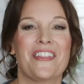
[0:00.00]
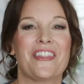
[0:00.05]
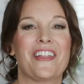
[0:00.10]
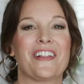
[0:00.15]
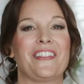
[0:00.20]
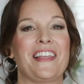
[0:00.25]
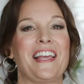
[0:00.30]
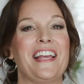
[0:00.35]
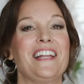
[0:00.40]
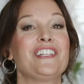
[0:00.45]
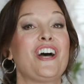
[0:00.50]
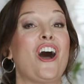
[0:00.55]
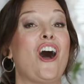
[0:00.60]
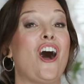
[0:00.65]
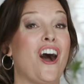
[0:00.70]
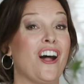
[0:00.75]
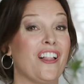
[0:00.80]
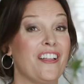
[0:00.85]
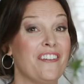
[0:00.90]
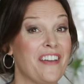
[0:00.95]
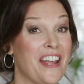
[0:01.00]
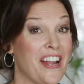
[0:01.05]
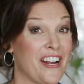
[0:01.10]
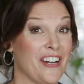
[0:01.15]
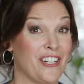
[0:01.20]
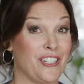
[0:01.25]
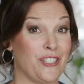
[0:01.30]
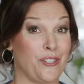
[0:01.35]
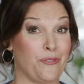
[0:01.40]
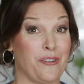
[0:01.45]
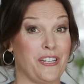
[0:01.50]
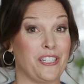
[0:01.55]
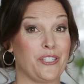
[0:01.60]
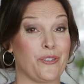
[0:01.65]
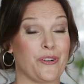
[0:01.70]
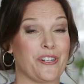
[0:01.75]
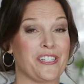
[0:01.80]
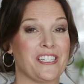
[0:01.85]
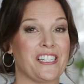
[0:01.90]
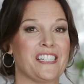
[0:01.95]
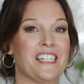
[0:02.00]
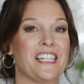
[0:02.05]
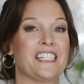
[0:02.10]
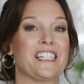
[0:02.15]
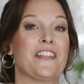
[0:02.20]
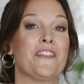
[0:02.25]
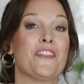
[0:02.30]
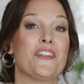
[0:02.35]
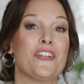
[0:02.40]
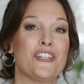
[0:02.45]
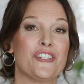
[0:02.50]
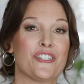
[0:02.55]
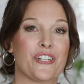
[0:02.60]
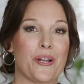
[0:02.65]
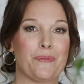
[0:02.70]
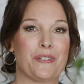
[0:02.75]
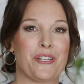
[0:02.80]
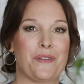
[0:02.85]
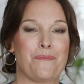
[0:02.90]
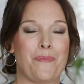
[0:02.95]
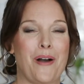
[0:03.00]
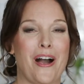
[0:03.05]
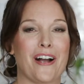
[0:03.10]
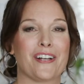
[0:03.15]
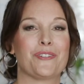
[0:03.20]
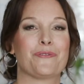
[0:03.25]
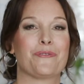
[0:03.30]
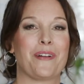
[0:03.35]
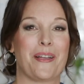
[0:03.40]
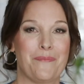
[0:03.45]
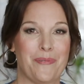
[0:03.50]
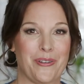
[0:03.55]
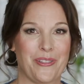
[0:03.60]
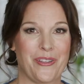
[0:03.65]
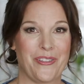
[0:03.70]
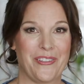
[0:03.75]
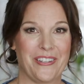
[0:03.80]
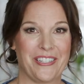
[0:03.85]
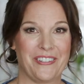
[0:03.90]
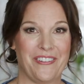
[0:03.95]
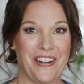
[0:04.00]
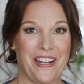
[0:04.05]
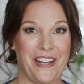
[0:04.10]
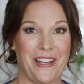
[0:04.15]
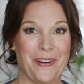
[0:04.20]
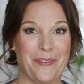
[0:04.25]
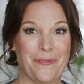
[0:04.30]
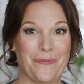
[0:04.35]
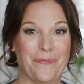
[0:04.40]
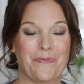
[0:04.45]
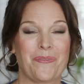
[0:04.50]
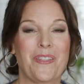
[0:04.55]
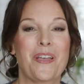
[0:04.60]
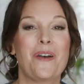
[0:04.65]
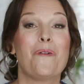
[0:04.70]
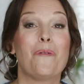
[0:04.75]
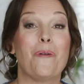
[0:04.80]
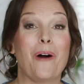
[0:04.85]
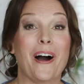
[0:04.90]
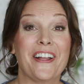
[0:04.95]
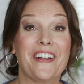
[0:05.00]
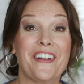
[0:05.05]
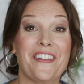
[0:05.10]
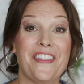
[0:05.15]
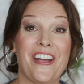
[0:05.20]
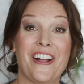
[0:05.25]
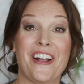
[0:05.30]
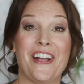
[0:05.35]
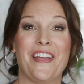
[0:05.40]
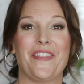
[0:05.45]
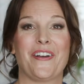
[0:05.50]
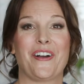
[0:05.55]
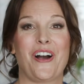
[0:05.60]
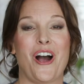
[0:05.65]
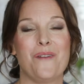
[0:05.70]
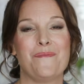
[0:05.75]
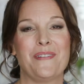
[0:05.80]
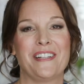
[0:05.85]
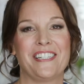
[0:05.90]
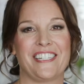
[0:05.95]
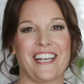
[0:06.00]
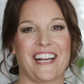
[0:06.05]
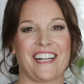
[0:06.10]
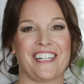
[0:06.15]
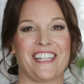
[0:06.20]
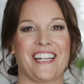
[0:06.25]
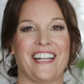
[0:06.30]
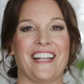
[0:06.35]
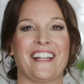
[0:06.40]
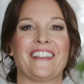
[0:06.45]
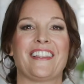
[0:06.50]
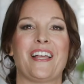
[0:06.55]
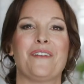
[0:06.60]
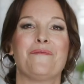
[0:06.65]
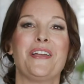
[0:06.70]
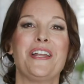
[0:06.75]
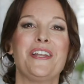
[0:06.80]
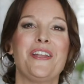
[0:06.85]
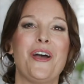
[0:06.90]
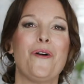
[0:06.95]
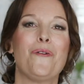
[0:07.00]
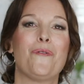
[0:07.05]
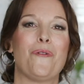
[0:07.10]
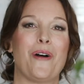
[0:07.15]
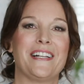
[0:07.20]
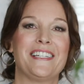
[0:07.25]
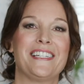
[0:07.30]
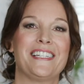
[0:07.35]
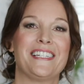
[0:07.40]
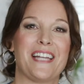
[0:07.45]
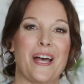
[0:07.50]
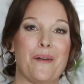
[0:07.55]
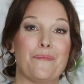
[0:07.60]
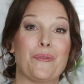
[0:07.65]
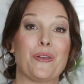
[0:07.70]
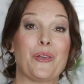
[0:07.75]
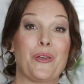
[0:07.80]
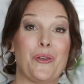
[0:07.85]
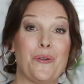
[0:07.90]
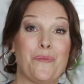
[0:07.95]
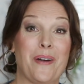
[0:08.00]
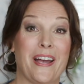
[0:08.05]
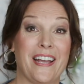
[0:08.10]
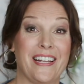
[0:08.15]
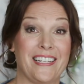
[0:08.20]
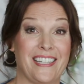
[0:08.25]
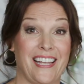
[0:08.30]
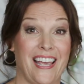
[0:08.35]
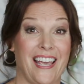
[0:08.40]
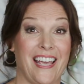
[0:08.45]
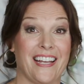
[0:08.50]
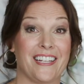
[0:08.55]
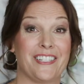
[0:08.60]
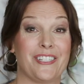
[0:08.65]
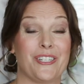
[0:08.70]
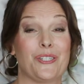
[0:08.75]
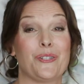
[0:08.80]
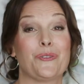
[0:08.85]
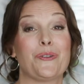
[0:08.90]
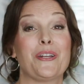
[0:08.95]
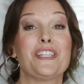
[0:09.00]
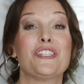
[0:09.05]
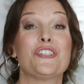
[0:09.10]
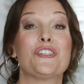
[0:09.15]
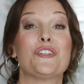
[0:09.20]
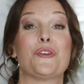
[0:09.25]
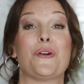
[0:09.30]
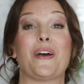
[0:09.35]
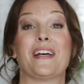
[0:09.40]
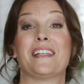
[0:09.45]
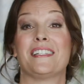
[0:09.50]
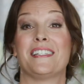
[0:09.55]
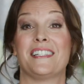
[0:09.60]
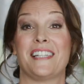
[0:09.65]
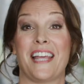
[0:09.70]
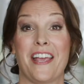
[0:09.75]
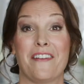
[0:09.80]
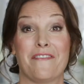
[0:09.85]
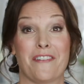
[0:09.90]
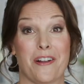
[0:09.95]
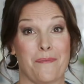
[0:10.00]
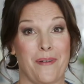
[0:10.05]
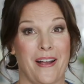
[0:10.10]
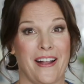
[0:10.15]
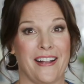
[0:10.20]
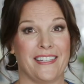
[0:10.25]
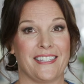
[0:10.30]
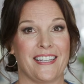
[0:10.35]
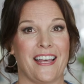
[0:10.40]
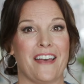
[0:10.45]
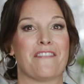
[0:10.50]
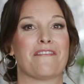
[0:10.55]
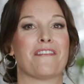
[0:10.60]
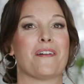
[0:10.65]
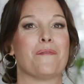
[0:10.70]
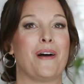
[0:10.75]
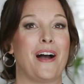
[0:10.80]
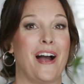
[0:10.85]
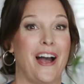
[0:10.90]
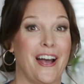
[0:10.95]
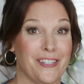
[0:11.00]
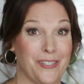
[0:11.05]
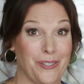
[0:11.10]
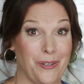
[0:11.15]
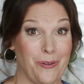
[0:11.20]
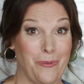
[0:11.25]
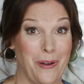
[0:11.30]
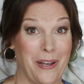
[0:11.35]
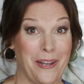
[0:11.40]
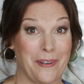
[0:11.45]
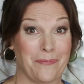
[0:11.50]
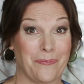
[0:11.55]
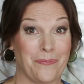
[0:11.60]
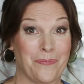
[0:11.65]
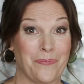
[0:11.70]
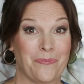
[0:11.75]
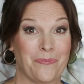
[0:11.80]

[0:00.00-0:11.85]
The link to all of Erin's resources is in the description box right below this video. While you're there in the comments section, let me know one step you might take to switch to a Savor mindset from a hustle one.